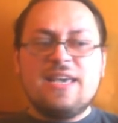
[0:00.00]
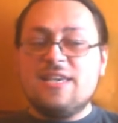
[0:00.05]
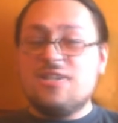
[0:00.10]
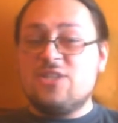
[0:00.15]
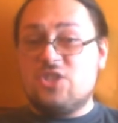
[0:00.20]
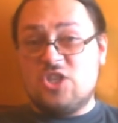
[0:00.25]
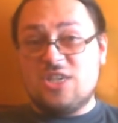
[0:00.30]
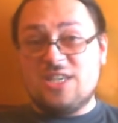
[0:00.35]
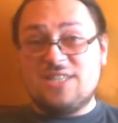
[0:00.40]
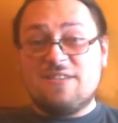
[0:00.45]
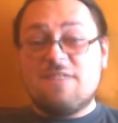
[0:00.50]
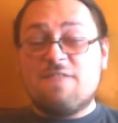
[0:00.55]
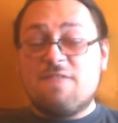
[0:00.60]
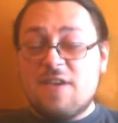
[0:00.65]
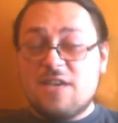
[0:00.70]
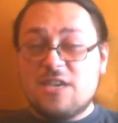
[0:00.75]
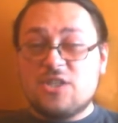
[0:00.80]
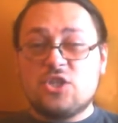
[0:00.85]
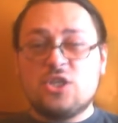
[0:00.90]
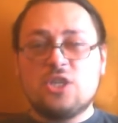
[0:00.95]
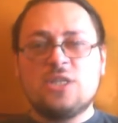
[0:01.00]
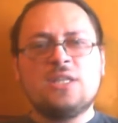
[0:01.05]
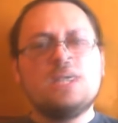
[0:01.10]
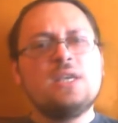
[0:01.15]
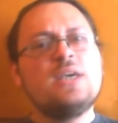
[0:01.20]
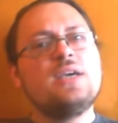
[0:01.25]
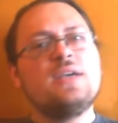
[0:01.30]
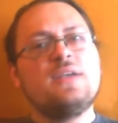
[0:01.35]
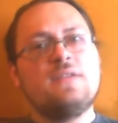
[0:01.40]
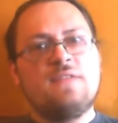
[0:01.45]
is just a fiction,
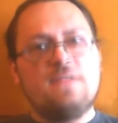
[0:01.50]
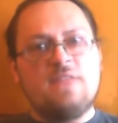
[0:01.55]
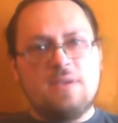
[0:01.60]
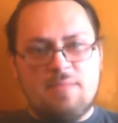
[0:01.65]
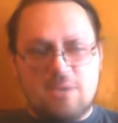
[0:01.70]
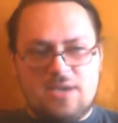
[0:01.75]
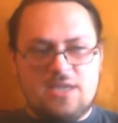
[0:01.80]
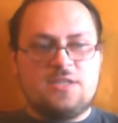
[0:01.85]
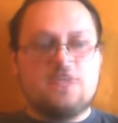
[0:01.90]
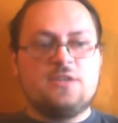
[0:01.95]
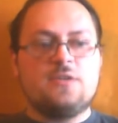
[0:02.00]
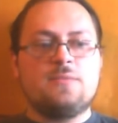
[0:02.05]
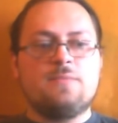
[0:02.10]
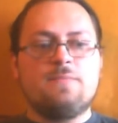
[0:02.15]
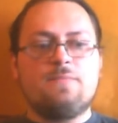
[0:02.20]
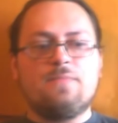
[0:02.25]
the better.